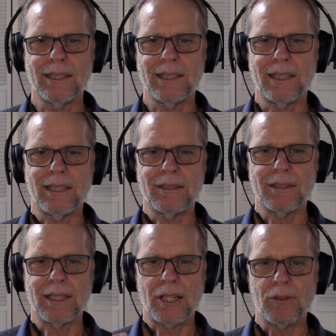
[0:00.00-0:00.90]

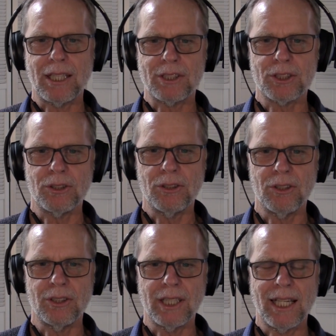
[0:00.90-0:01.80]
going to art
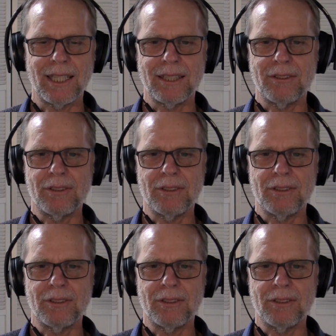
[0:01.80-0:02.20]
school, and